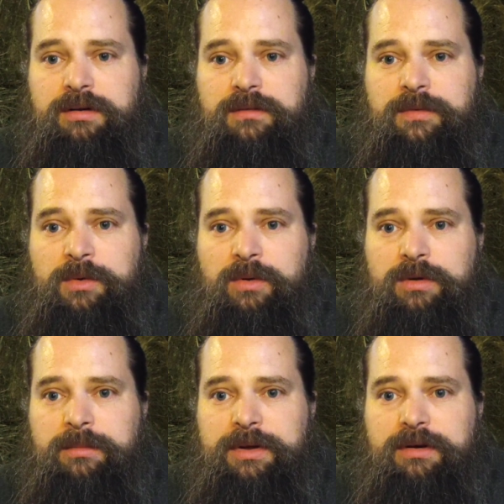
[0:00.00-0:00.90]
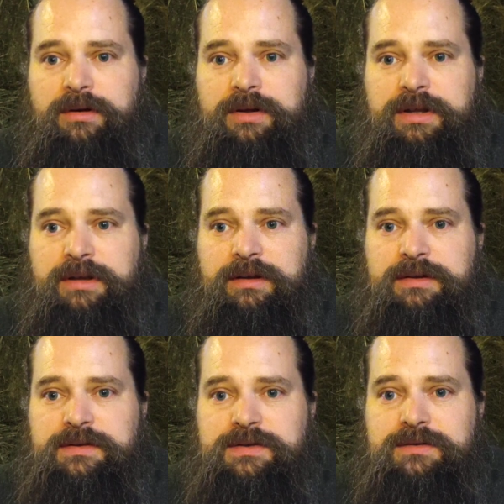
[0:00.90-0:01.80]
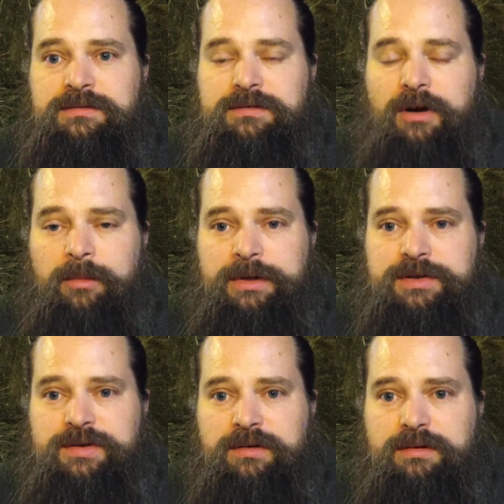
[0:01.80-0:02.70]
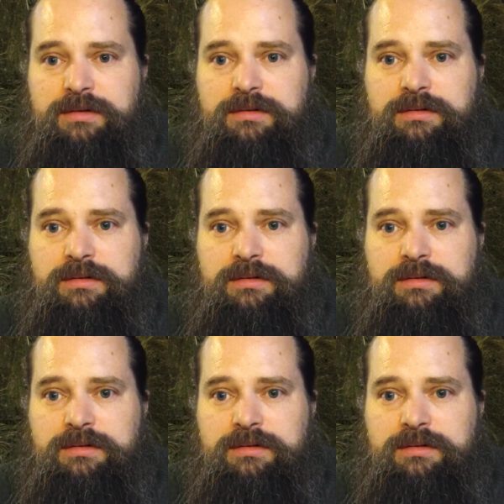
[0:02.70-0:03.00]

from the Holy Beard is don't be a jerk,